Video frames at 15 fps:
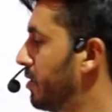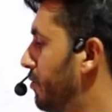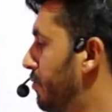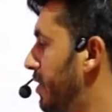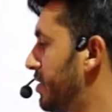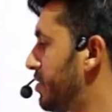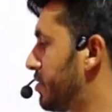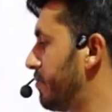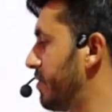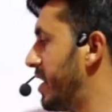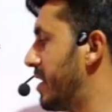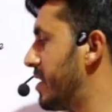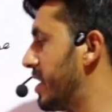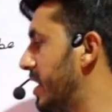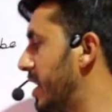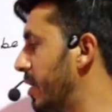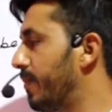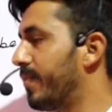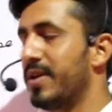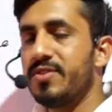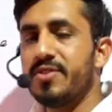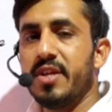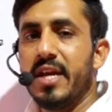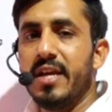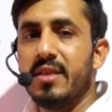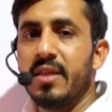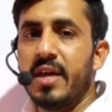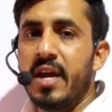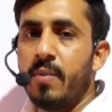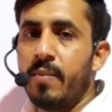First we are taking plus
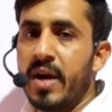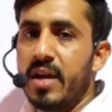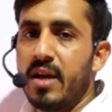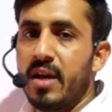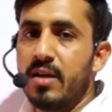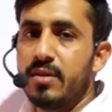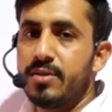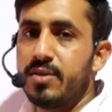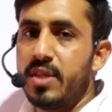sign, then minus,